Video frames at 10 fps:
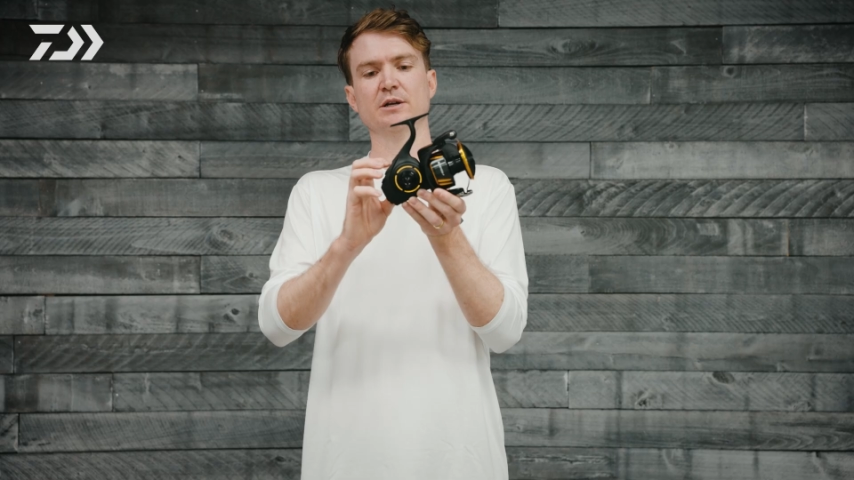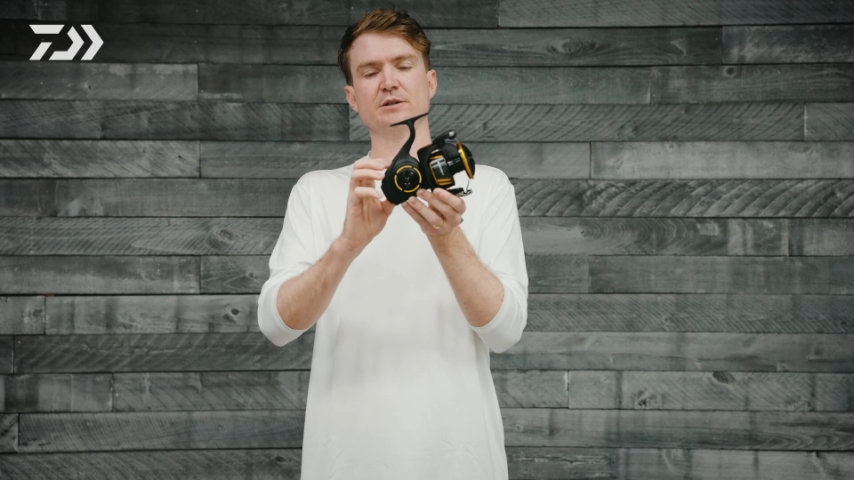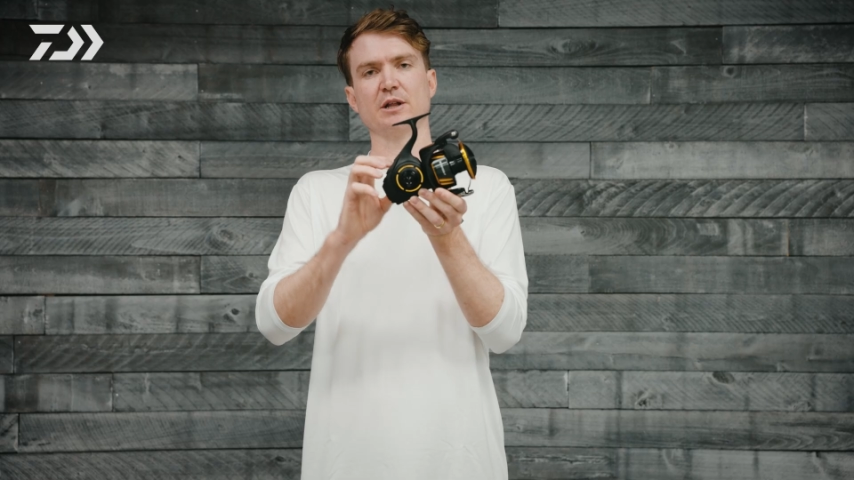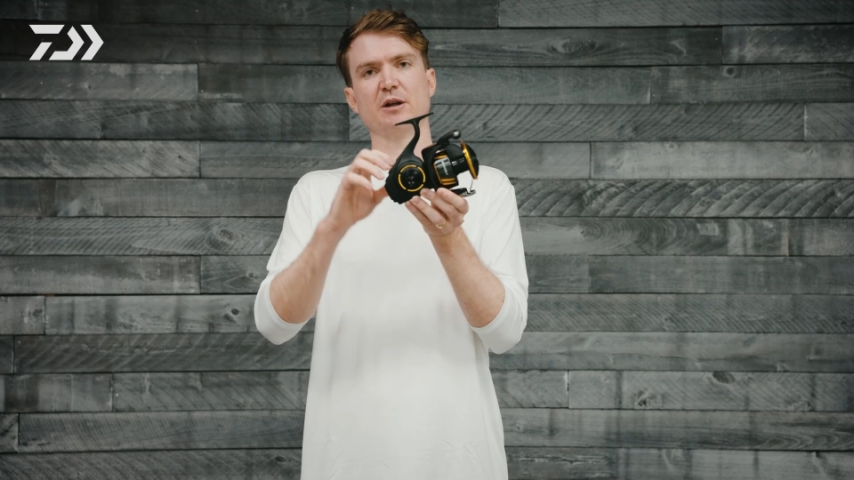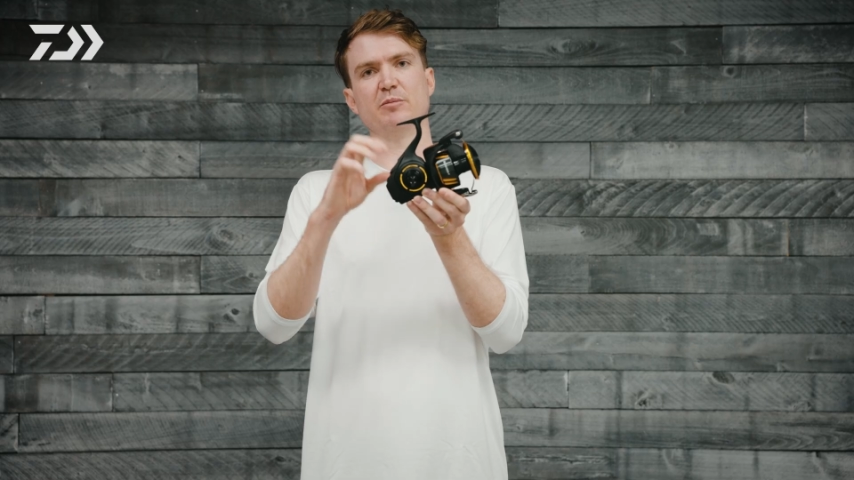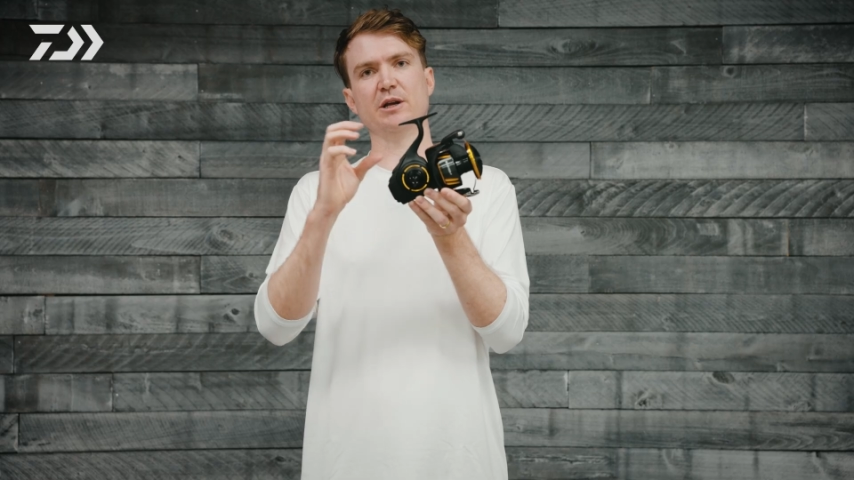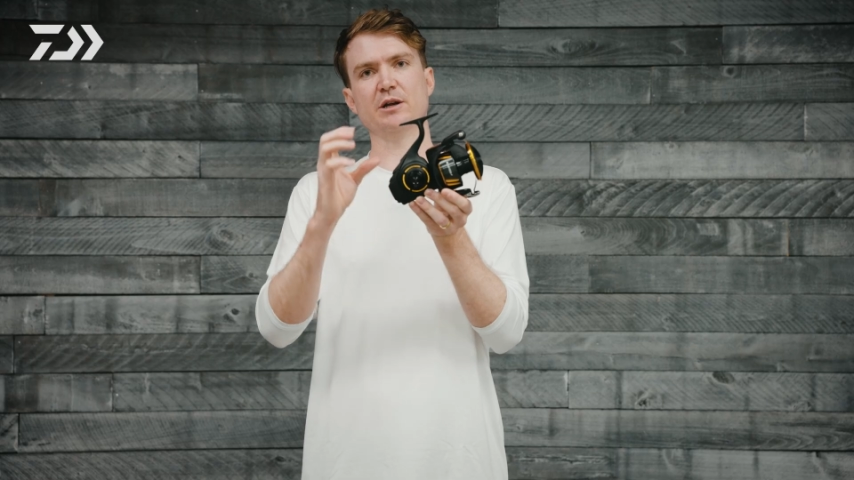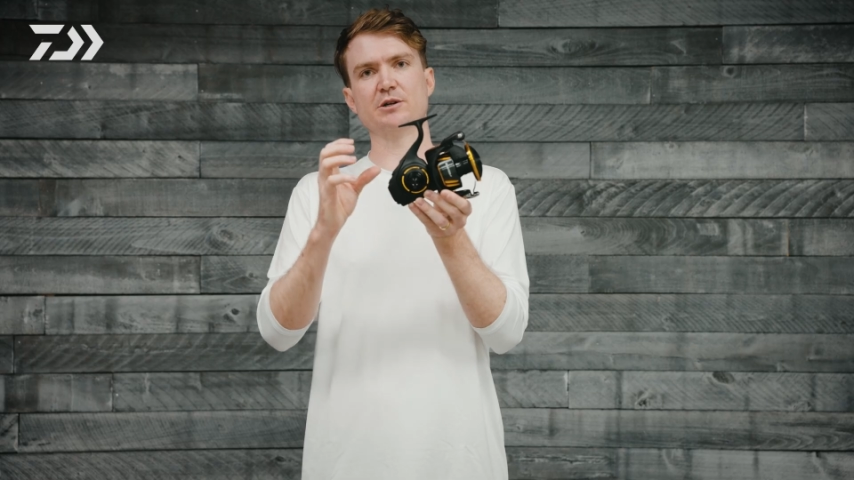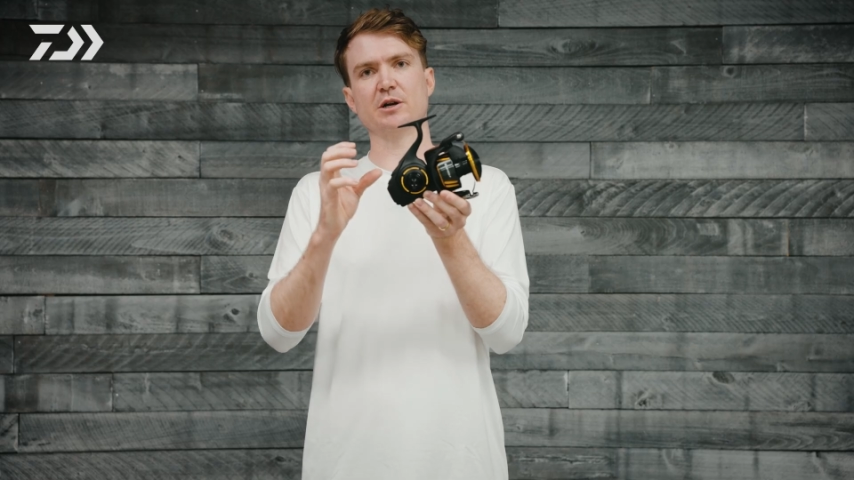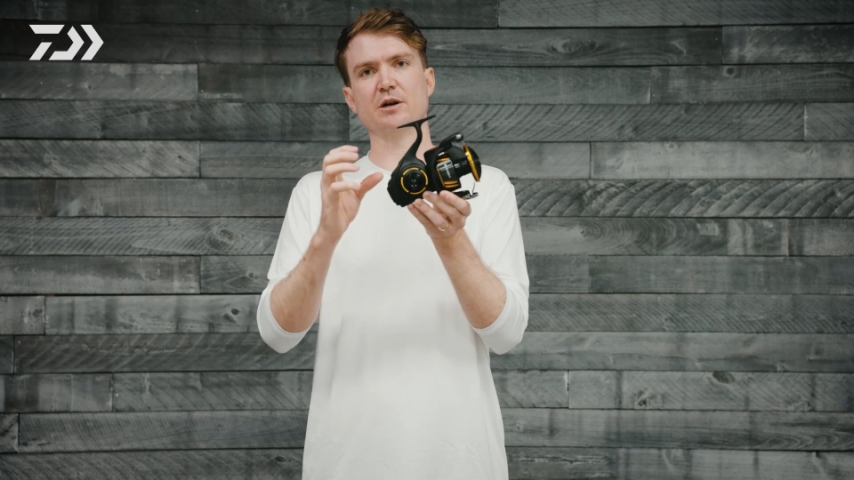So that
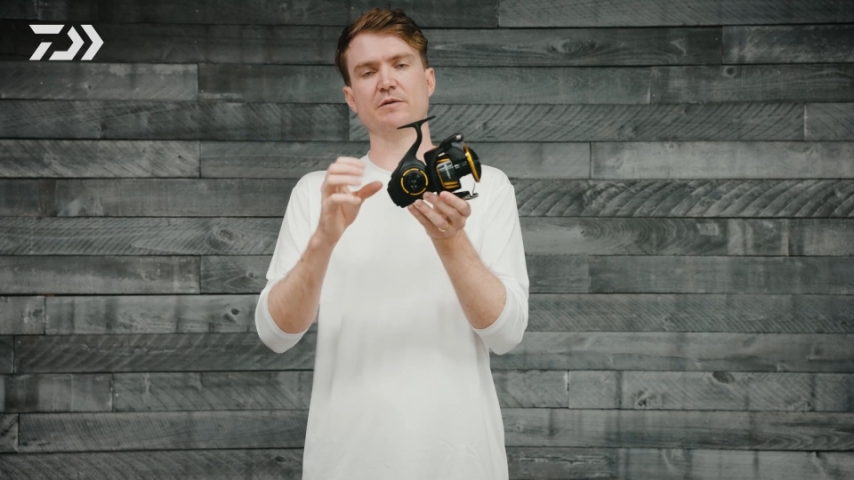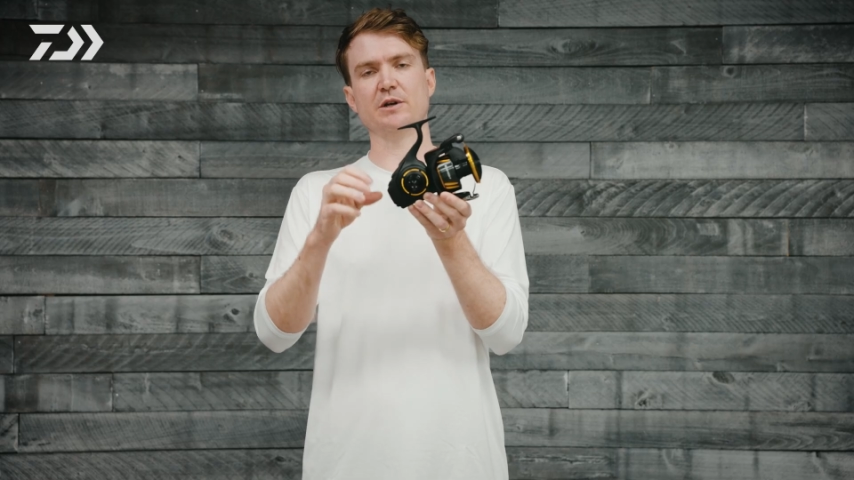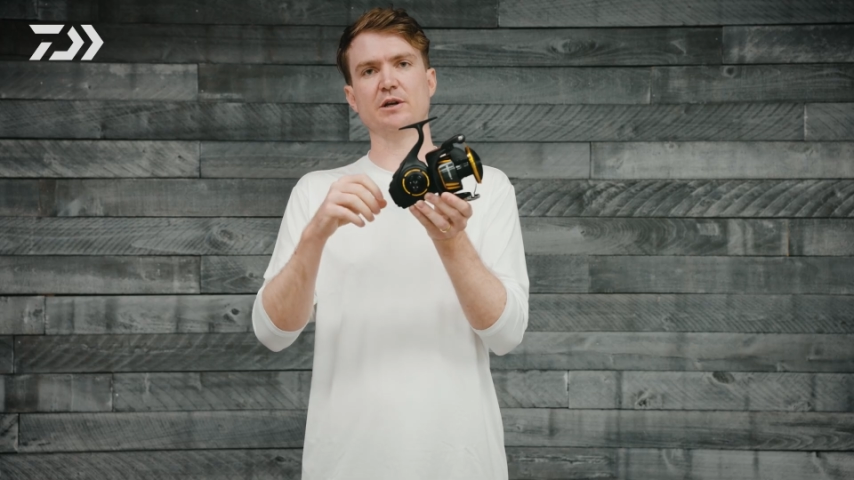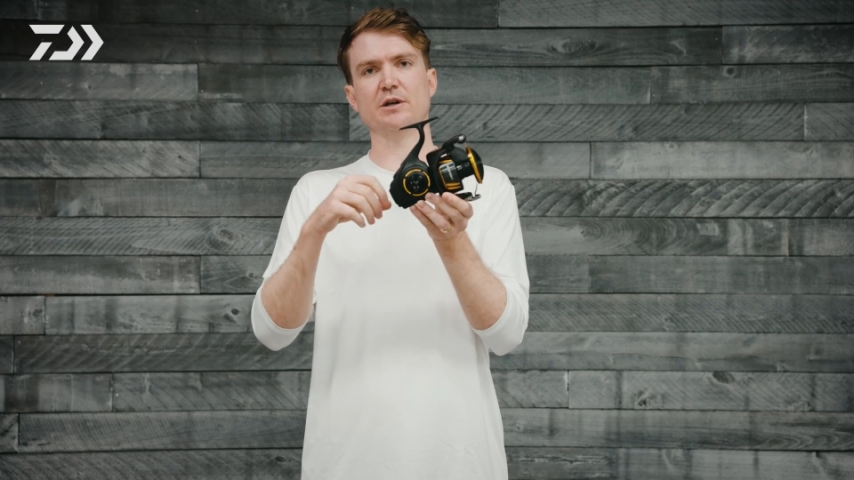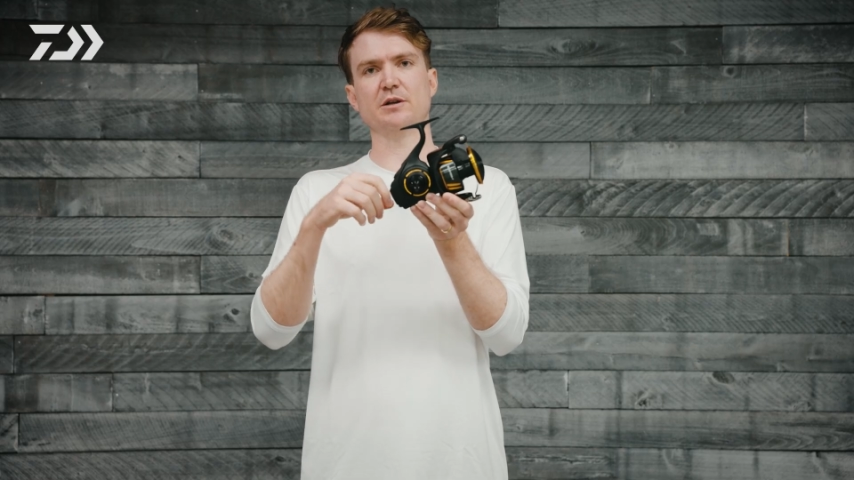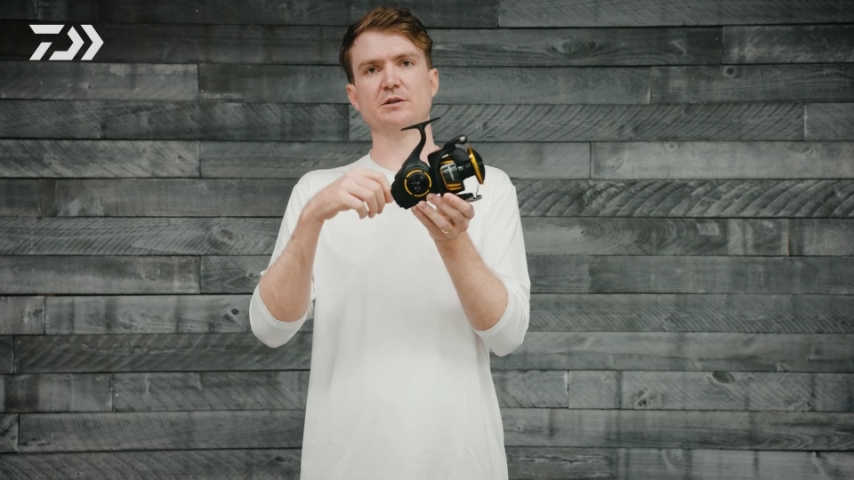bigger drive gear